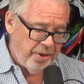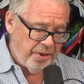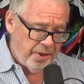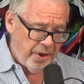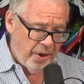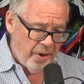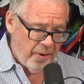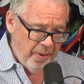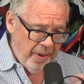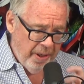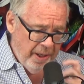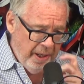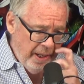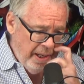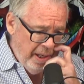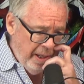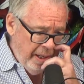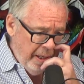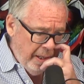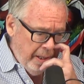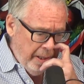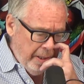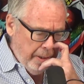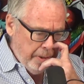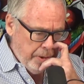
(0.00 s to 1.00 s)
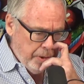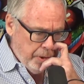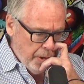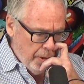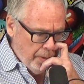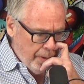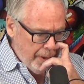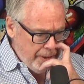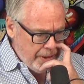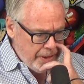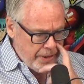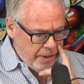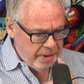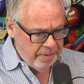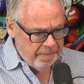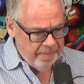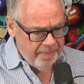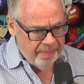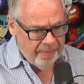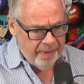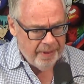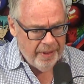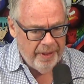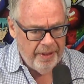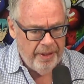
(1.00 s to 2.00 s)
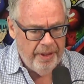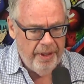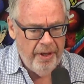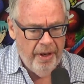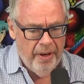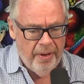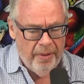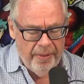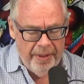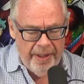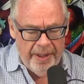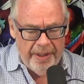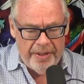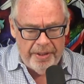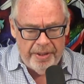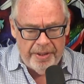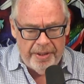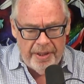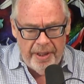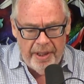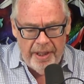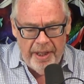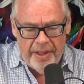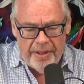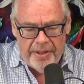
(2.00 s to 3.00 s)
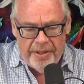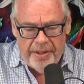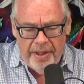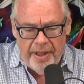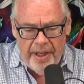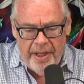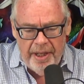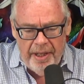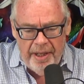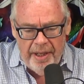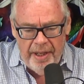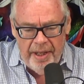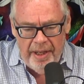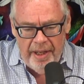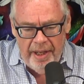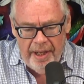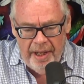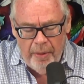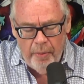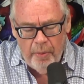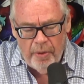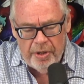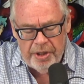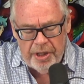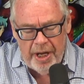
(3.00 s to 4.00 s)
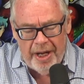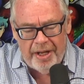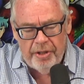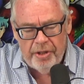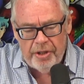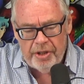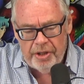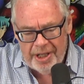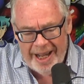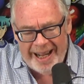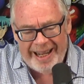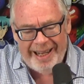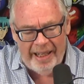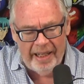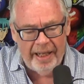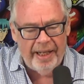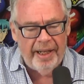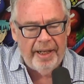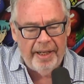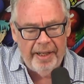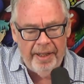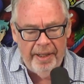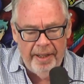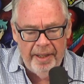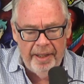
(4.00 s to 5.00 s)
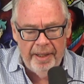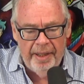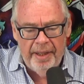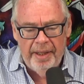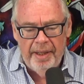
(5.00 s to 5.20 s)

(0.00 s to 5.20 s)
So it's, you know, it was unsettling.